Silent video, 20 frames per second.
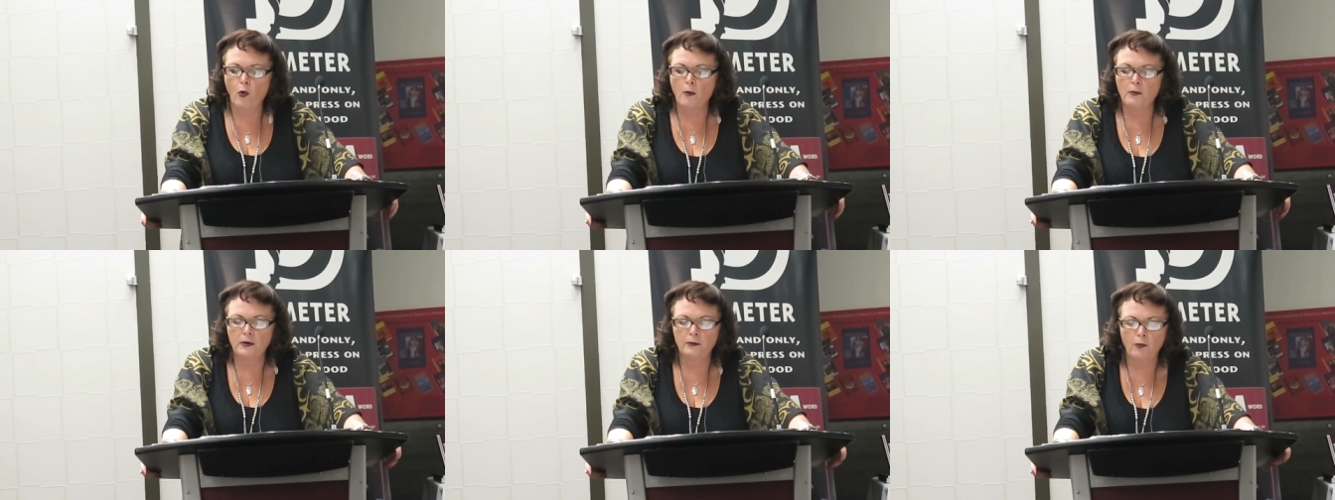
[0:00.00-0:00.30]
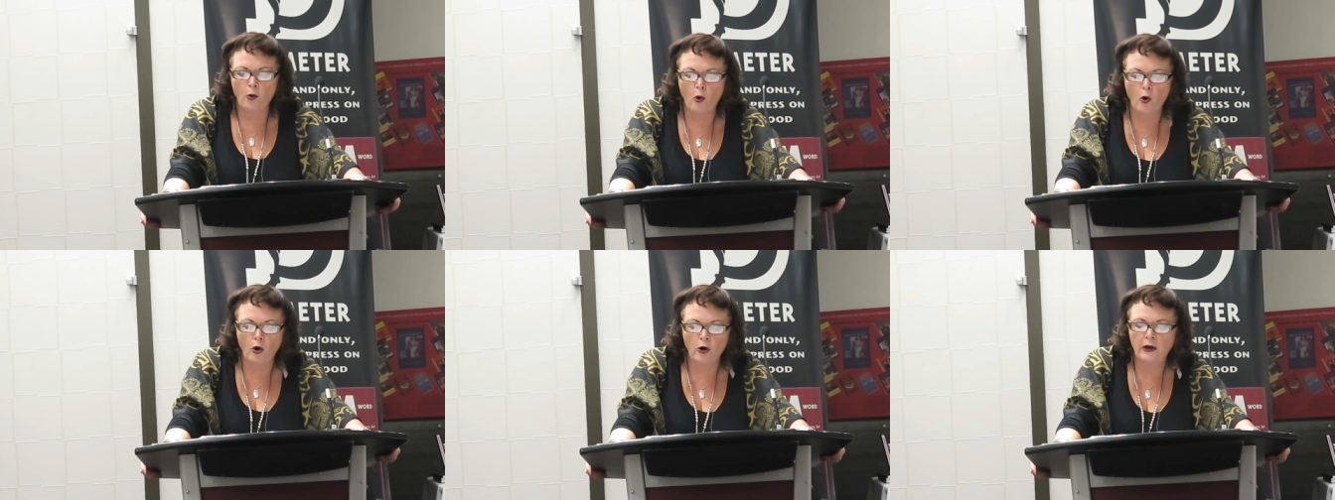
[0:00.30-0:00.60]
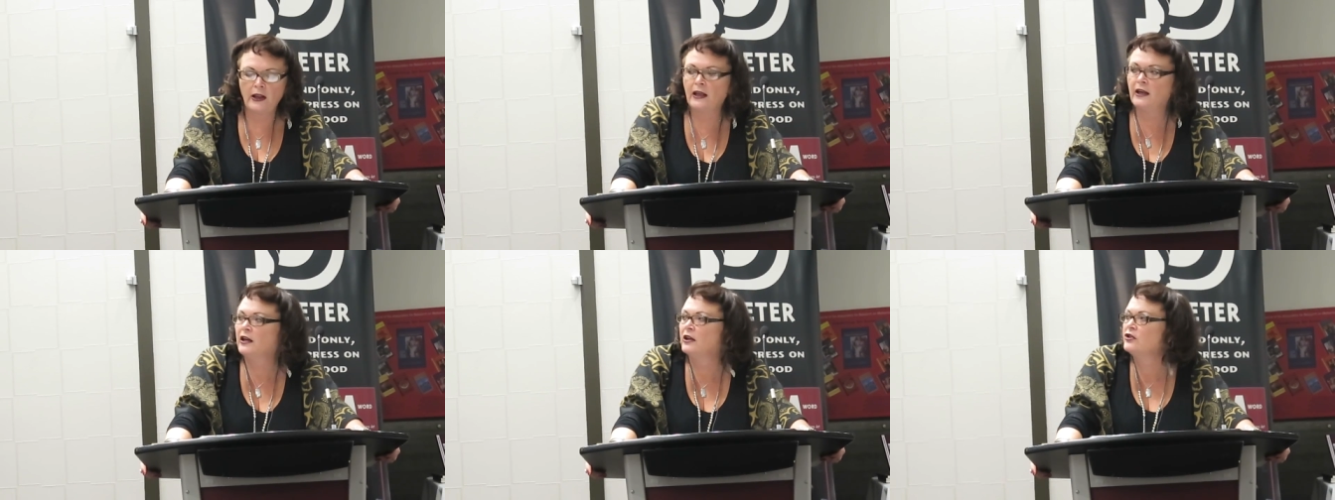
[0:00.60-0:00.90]
Woman Born
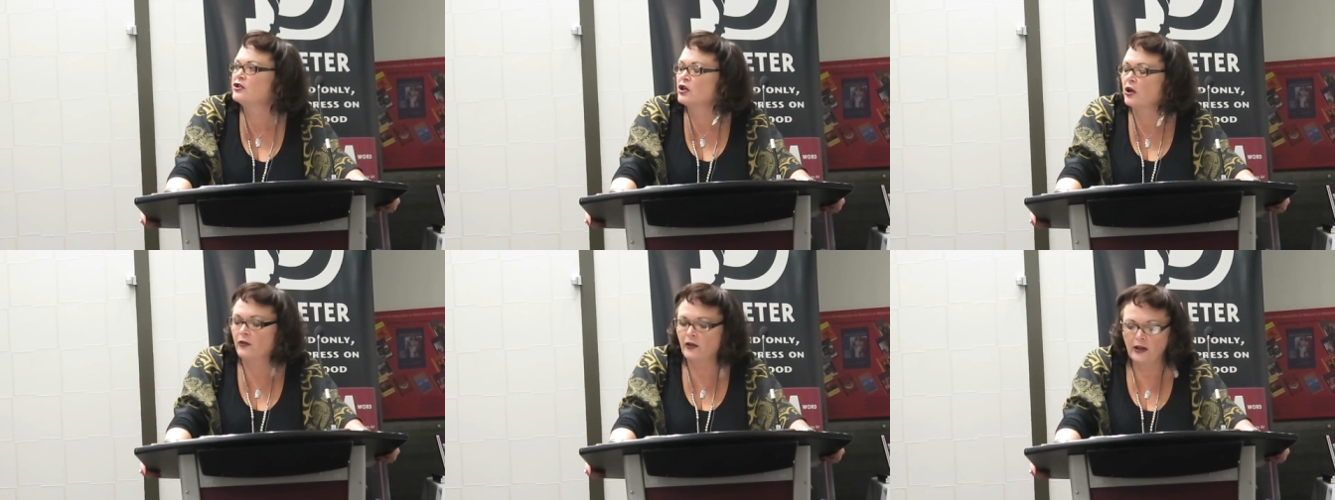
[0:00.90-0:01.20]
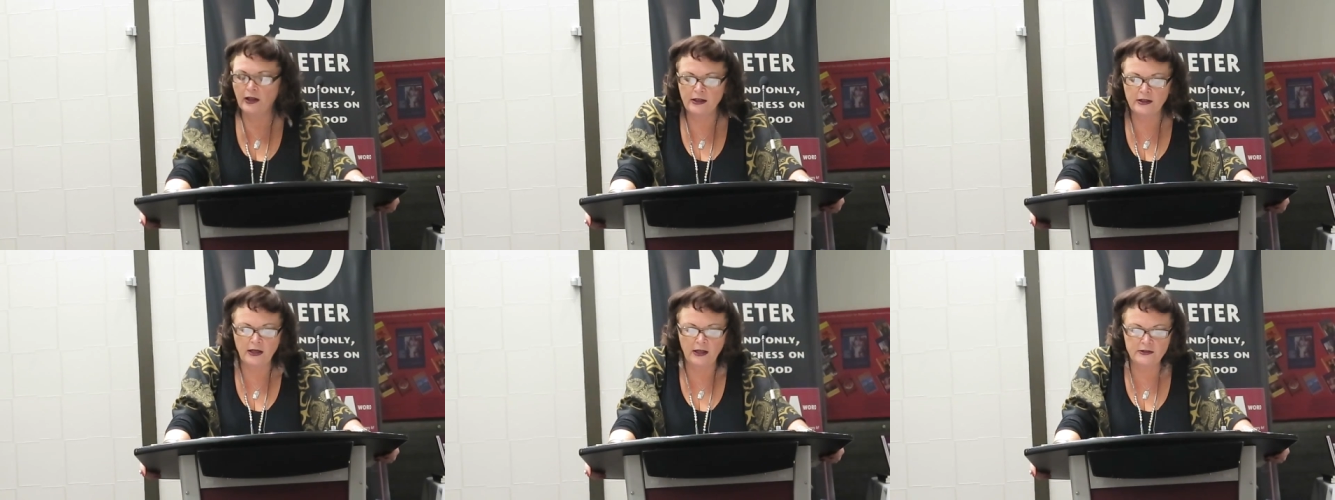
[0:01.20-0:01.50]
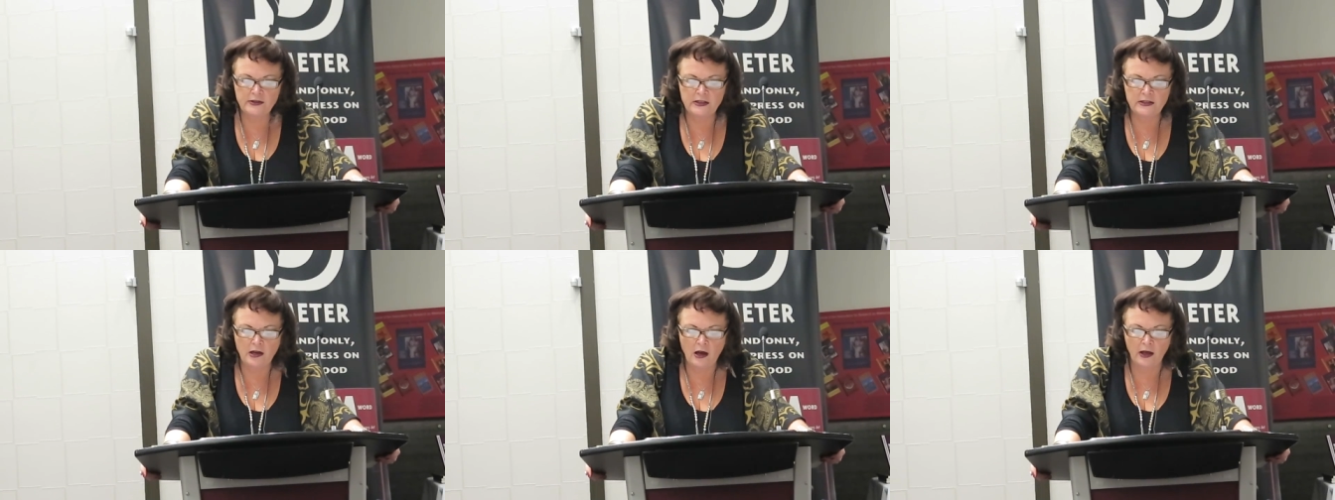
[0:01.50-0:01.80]
and until the late
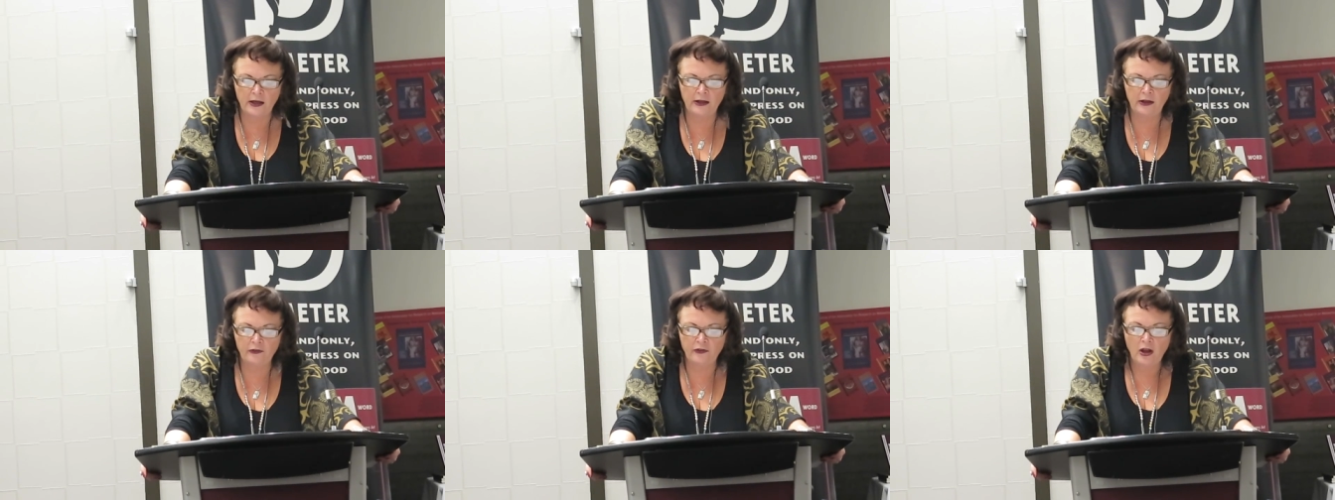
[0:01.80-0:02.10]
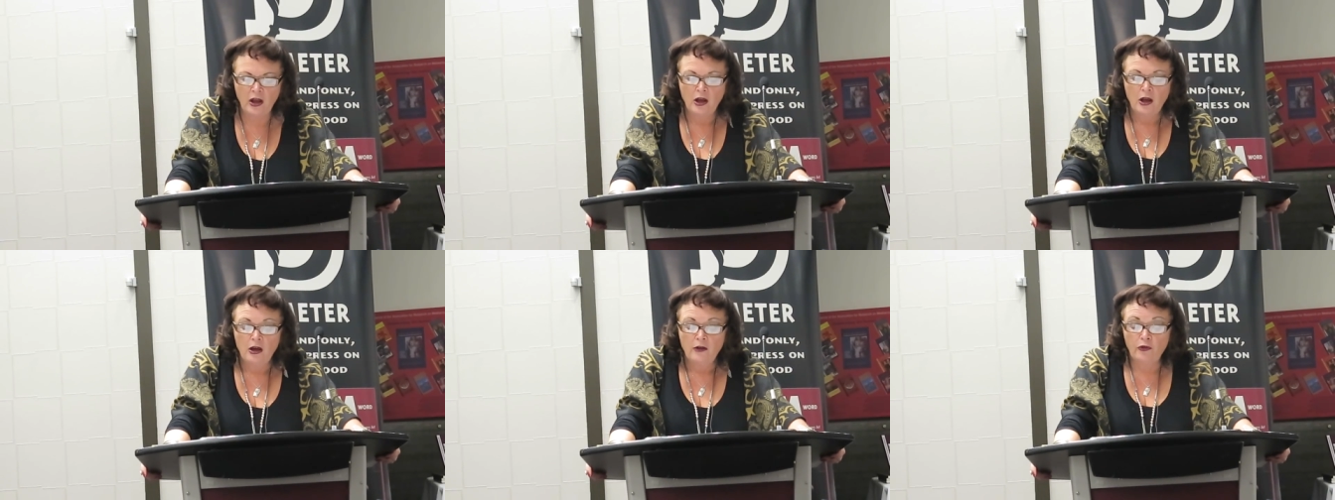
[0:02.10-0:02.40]
1990s,